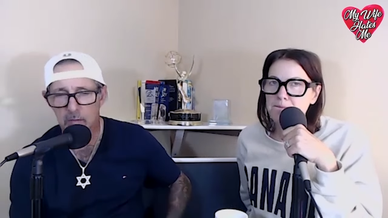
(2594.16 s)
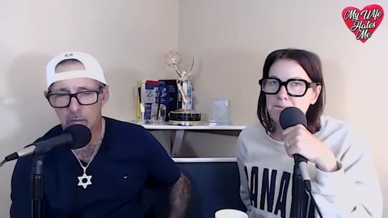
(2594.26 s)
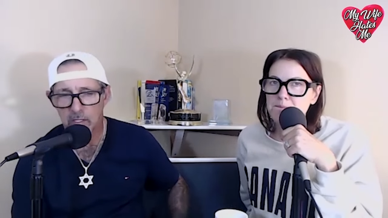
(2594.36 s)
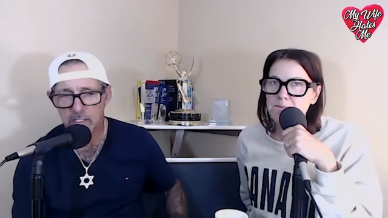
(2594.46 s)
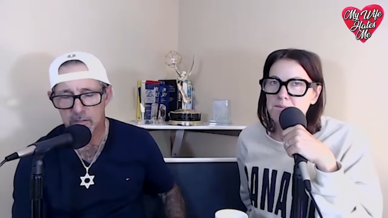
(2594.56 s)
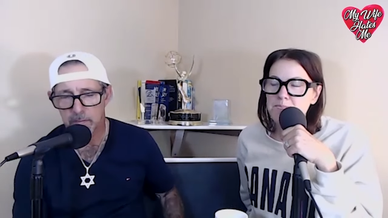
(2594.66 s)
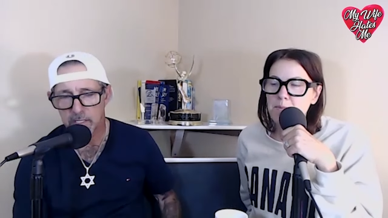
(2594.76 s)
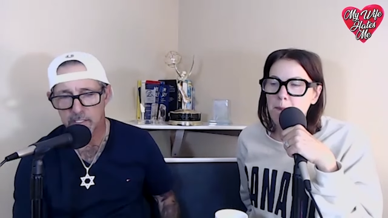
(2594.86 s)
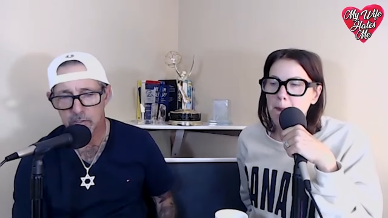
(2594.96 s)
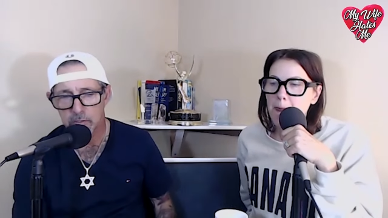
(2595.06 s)
Speaker 1: don't watch
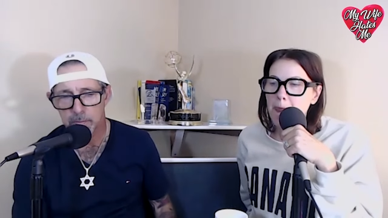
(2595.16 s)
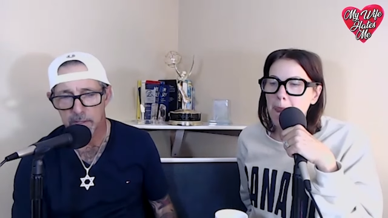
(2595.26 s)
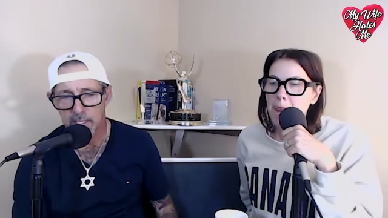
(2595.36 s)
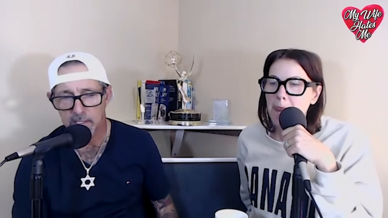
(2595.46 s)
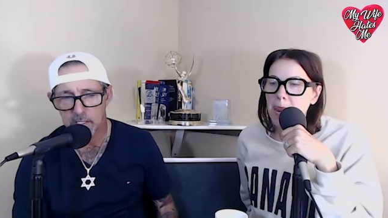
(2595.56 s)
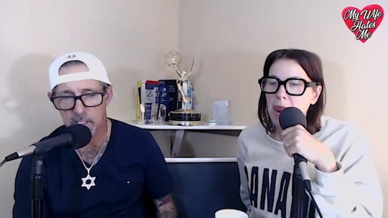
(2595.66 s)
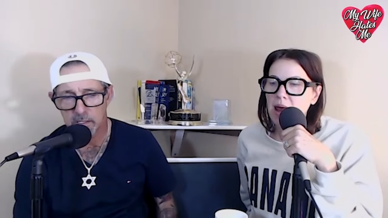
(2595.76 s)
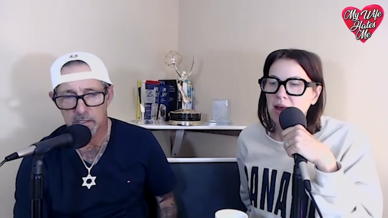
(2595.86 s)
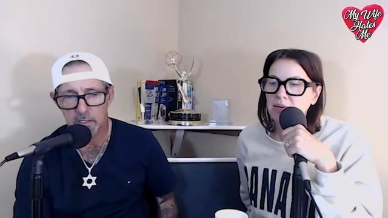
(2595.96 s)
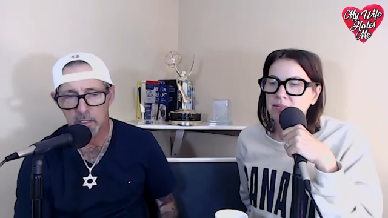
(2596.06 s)
specials, but that's
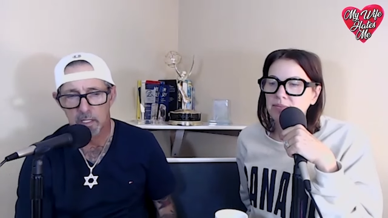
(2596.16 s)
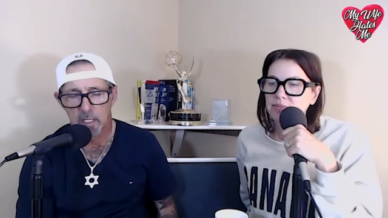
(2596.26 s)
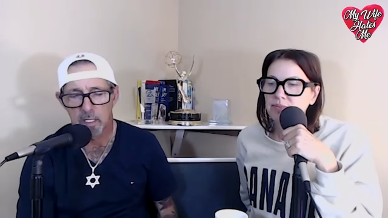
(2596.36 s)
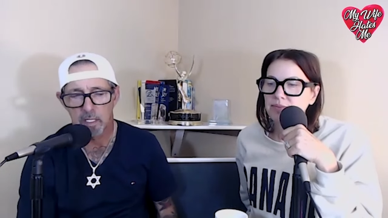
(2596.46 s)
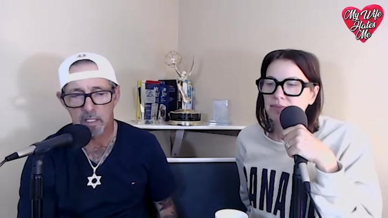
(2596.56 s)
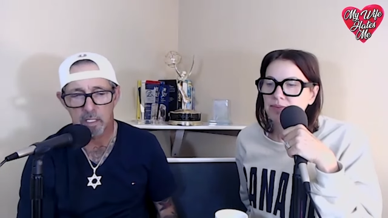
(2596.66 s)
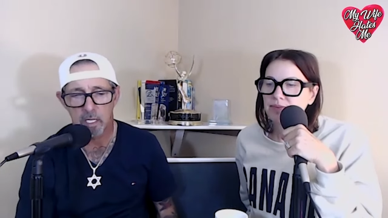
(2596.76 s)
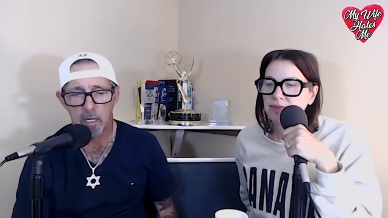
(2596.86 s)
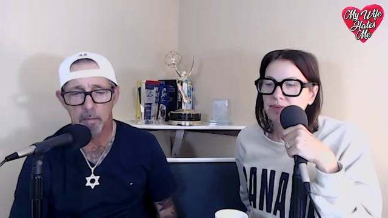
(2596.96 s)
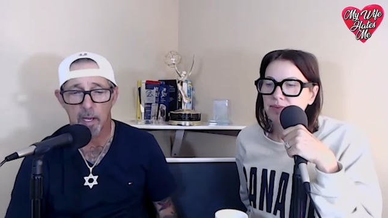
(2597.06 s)
nice in the
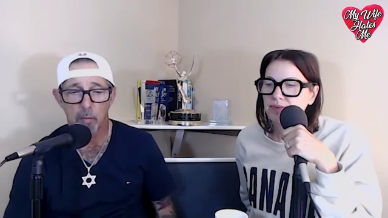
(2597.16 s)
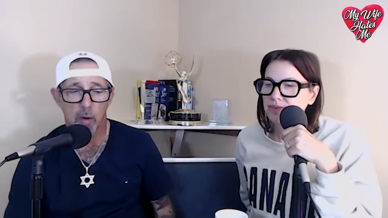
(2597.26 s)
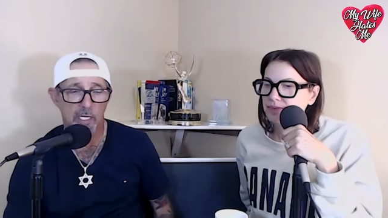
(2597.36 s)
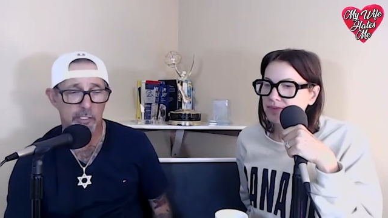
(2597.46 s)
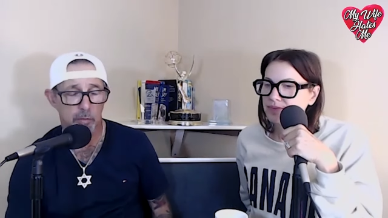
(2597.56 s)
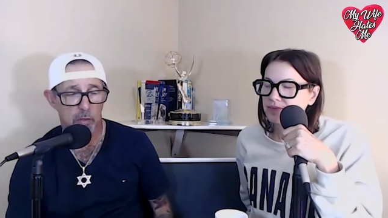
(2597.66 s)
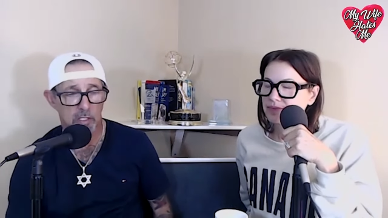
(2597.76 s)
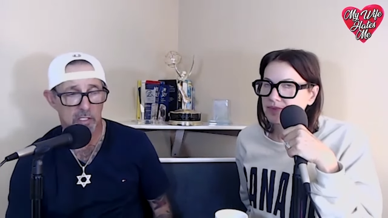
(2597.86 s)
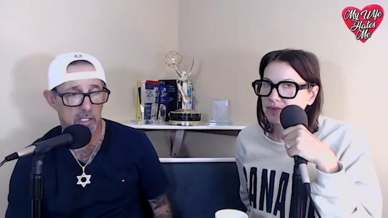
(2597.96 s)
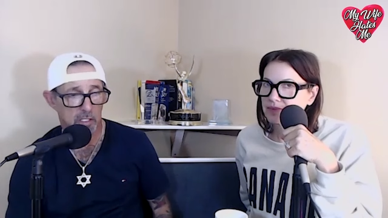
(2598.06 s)
club, I watched him
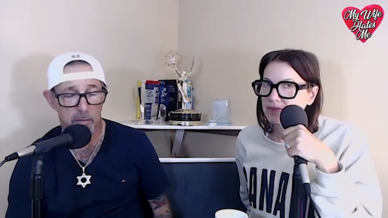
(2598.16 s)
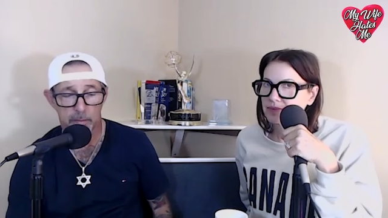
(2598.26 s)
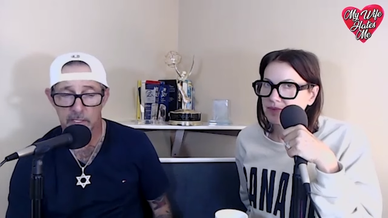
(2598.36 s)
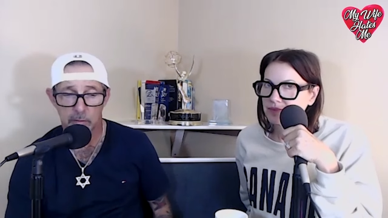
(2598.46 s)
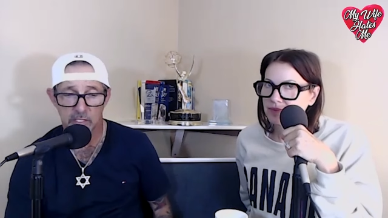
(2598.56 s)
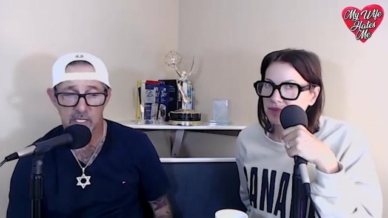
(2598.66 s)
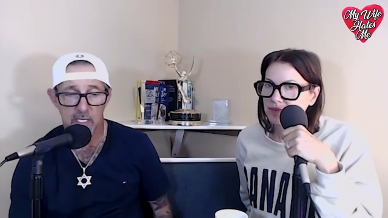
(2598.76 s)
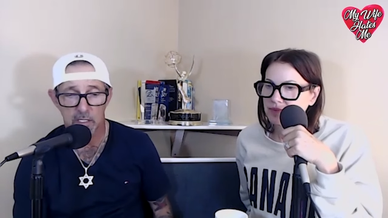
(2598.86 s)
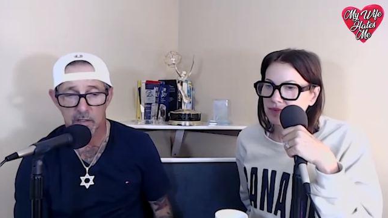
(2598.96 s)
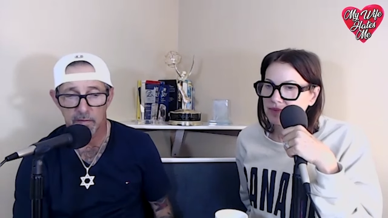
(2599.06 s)
once a little bit. He was
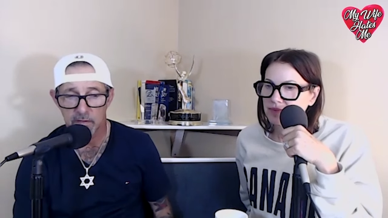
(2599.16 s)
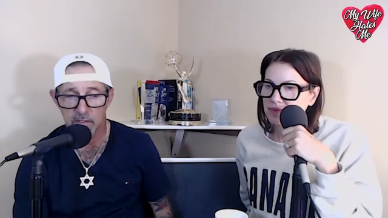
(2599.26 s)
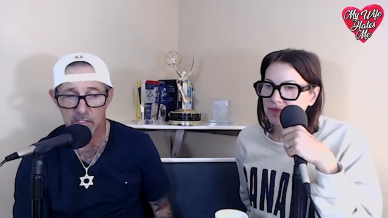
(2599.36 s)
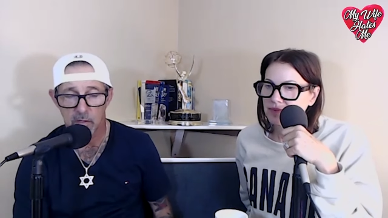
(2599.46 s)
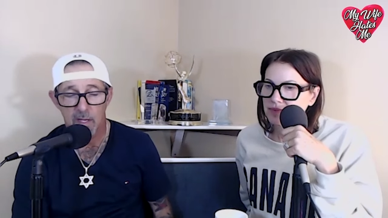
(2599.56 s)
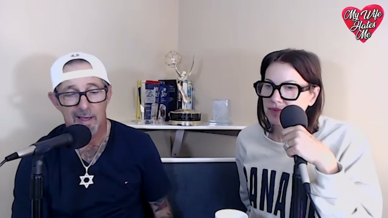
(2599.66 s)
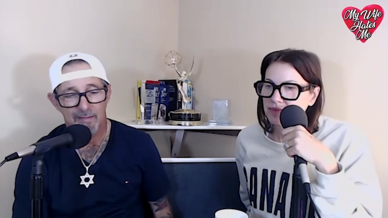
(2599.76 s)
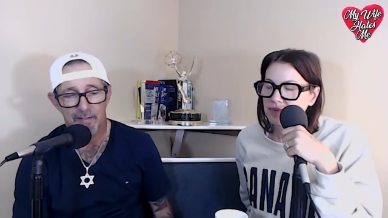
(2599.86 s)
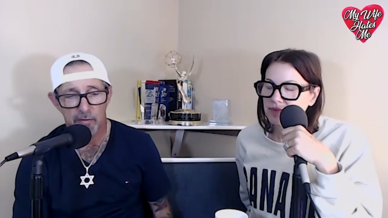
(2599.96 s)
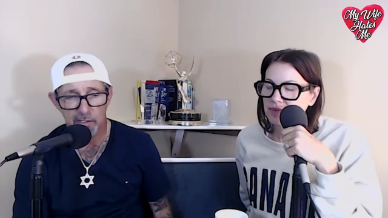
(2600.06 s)
killing. So
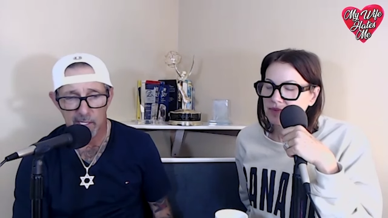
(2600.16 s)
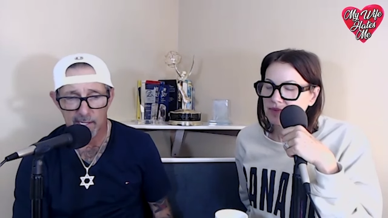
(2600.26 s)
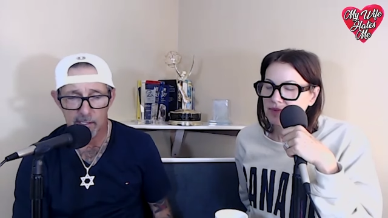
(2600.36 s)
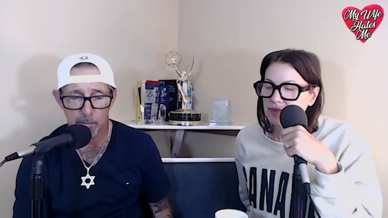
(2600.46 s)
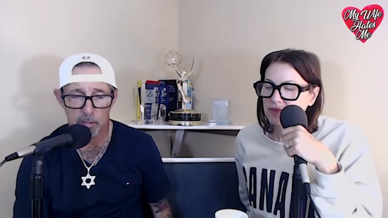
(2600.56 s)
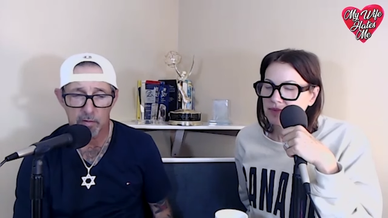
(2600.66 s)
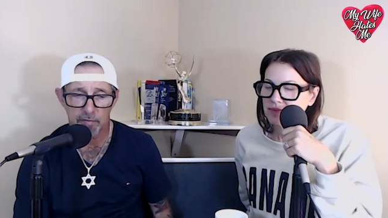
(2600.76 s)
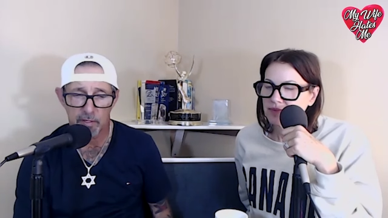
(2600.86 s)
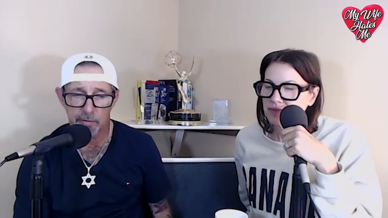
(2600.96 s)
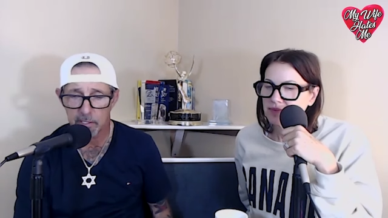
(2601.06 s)
very likable,
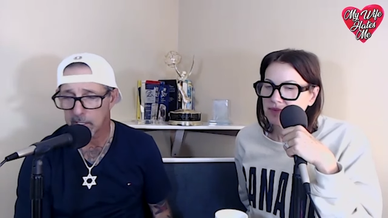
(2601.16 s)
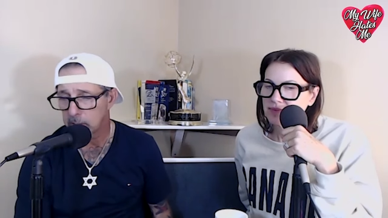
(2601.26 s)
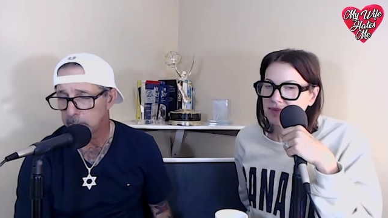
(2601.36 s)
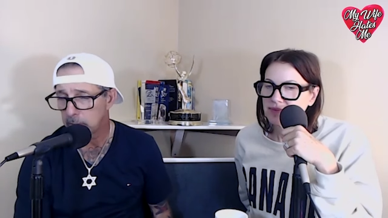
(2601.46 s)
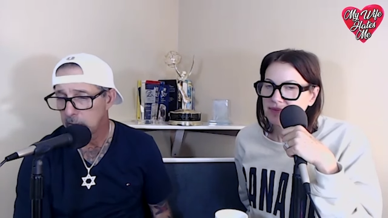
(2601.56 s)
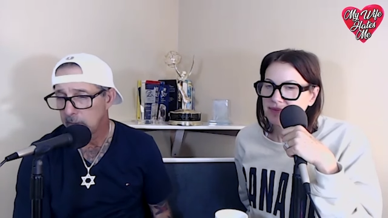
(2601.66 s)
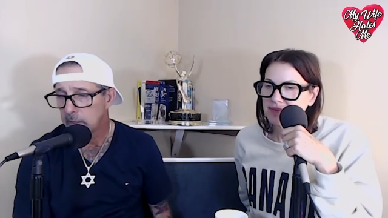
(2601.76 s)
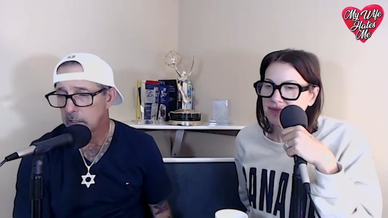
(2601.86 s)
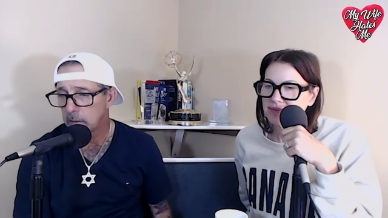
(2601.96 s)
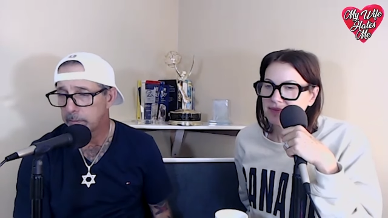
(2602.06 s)
very likable.
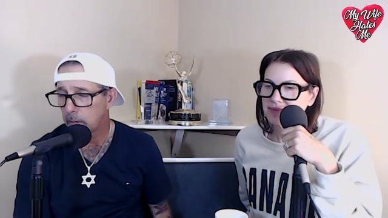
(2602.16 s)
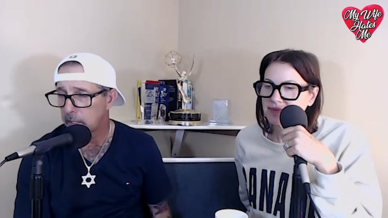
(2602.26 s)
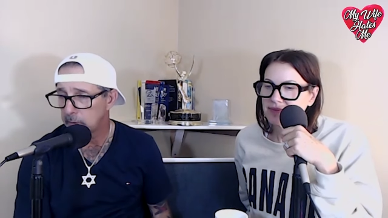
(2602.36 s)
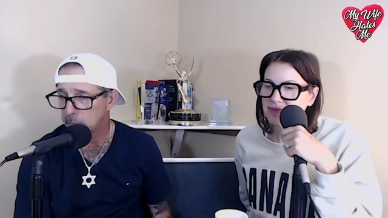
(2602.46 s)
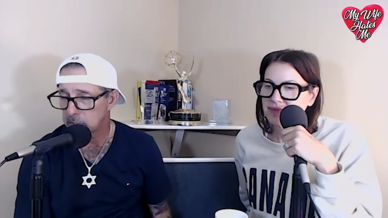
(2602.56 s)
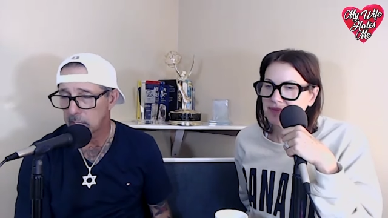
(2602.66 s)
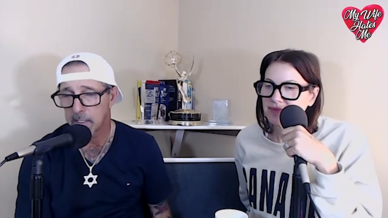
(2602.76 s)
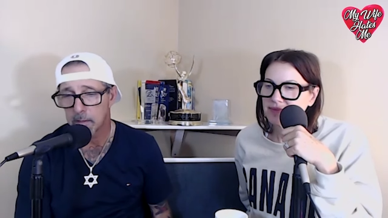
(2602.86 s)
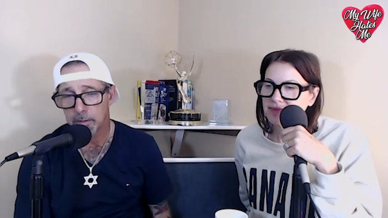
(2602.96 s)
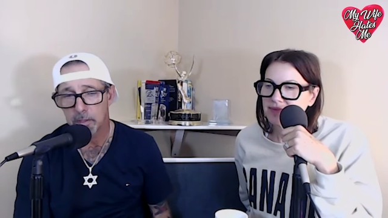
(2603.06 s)
Your party was
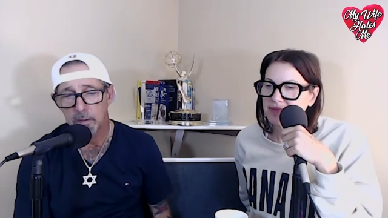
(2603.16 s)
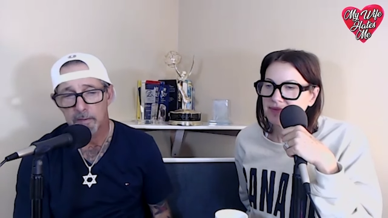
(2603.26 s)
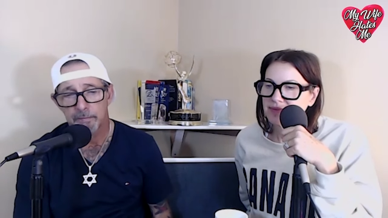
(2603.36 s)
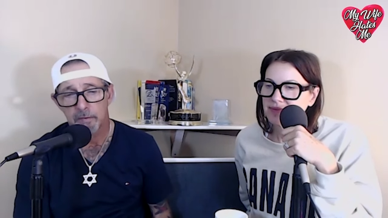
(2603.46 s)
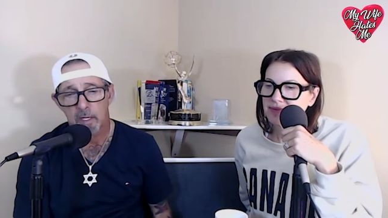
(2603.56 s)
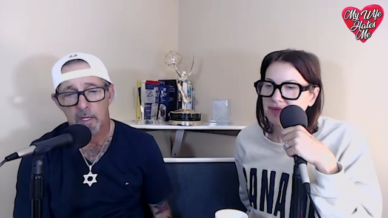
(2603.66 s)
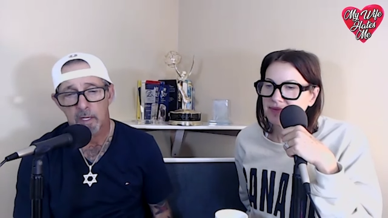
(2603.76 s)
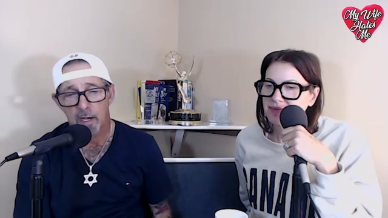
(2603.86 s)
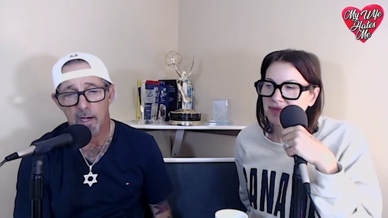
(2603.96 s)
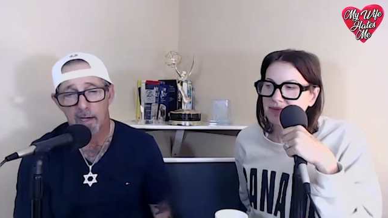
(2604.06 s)
likable.
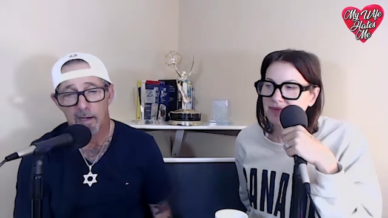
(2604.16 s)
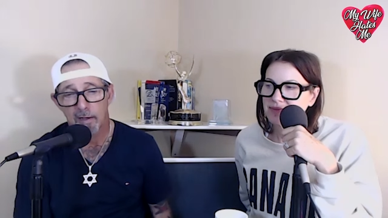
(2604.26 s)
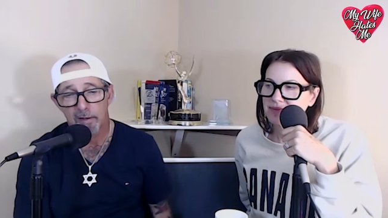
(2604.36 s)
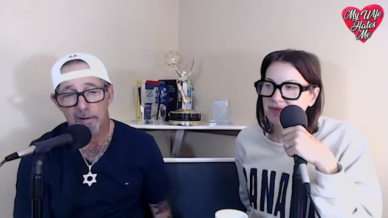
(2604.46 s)
Uh,